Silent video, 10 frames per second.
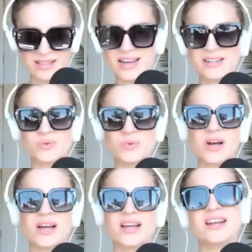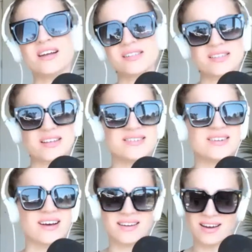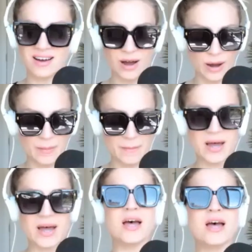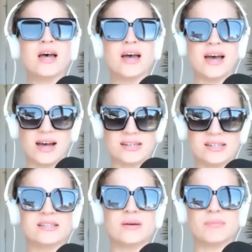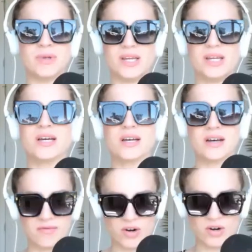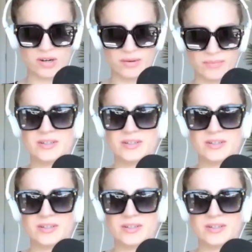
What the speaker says: And that is why nuts.com has me covered.